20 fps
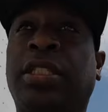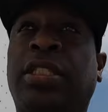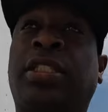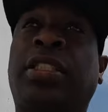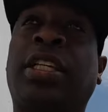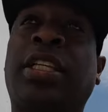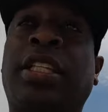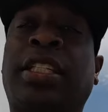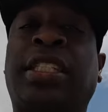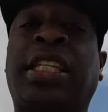
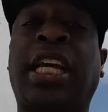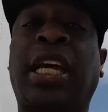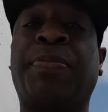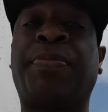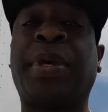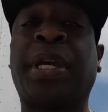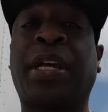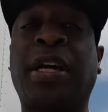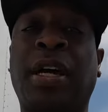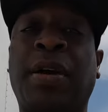to the second
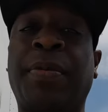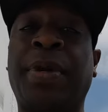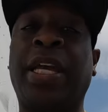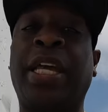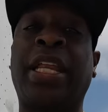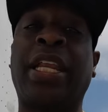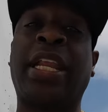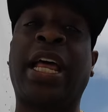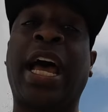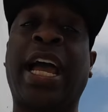pickup,
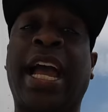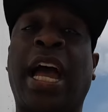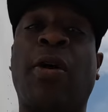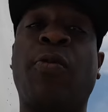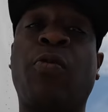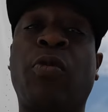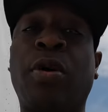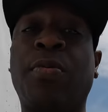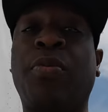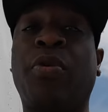and I
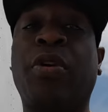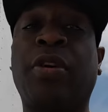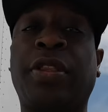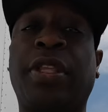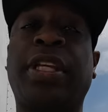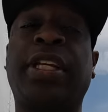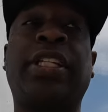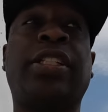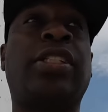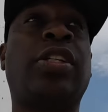got one more of
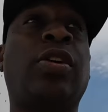these.